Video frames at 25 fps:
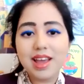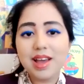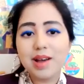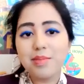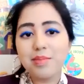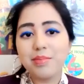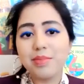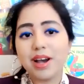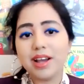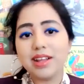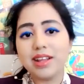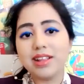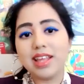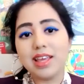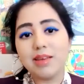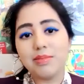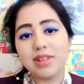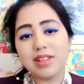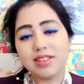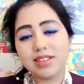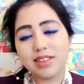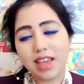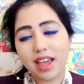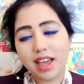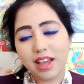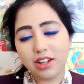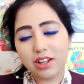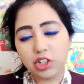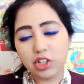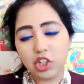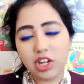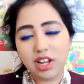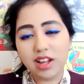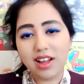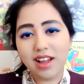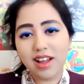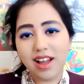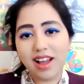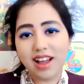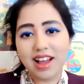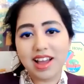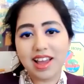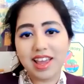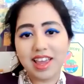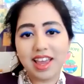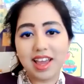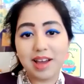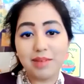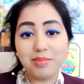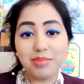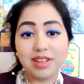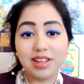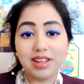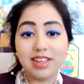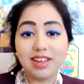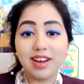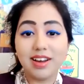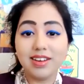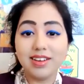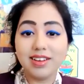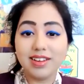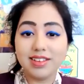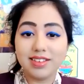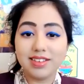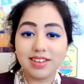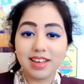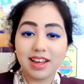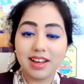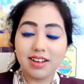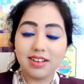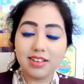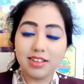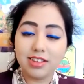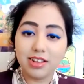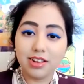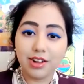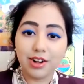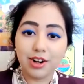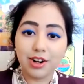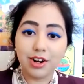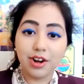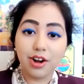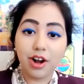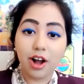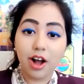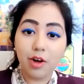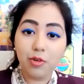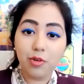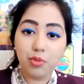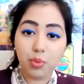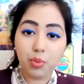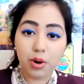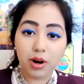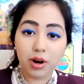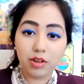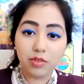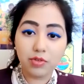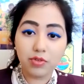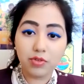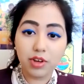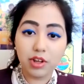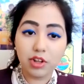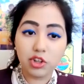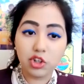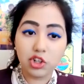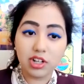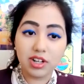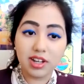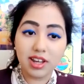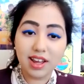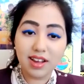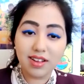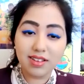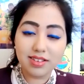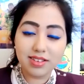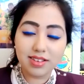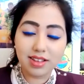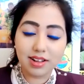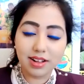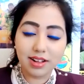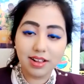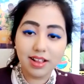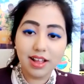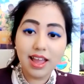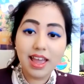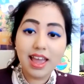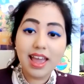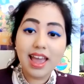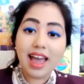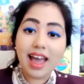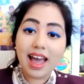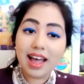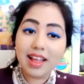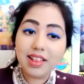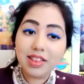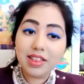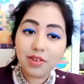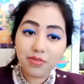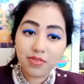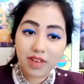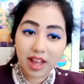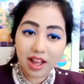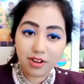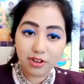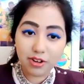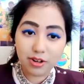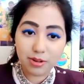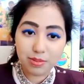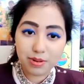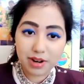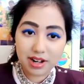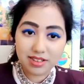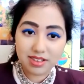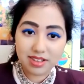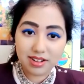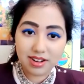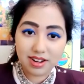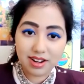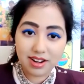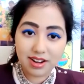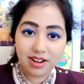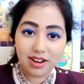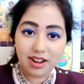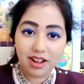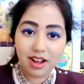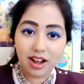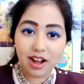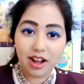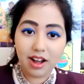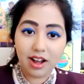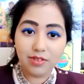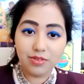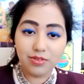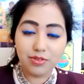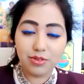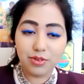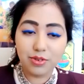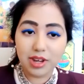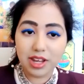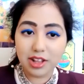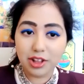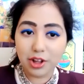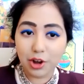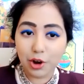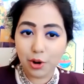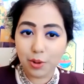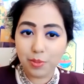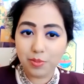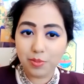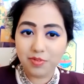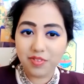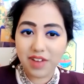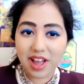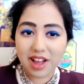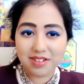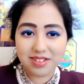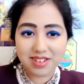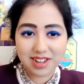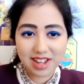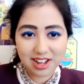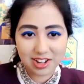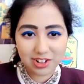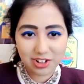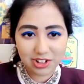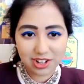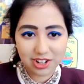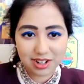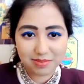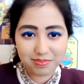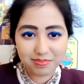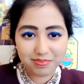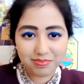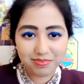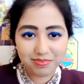My name is Kehkashan. I am the youngest councillor of World Future Council and the founder president of Green Hope Foundation.